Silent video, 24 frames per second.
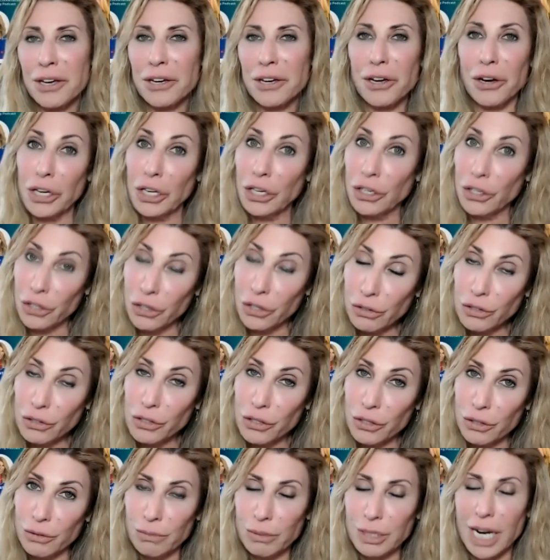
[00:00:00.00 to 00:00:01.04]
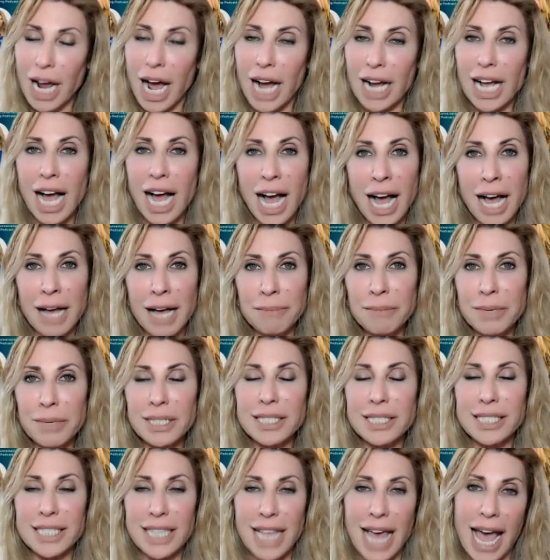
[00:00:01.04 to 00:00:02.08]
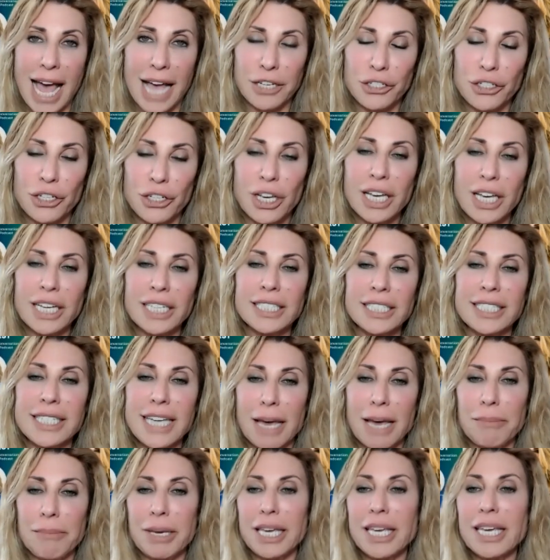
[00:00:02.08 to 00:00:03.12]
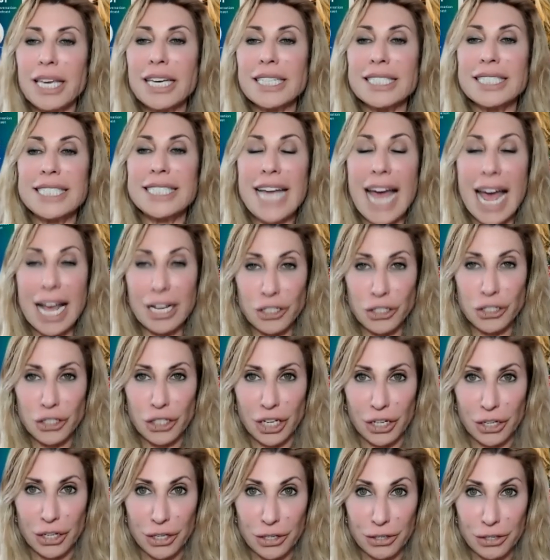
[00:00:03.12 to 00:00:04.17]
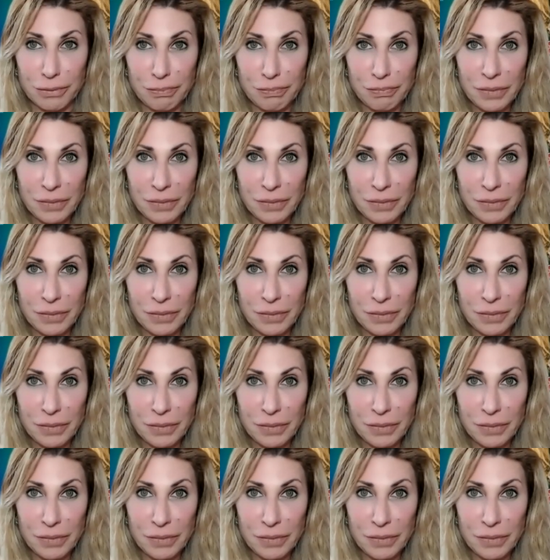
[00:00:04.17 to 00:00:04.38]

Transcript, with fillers: go to youtube.com slash Debbi Dachinger.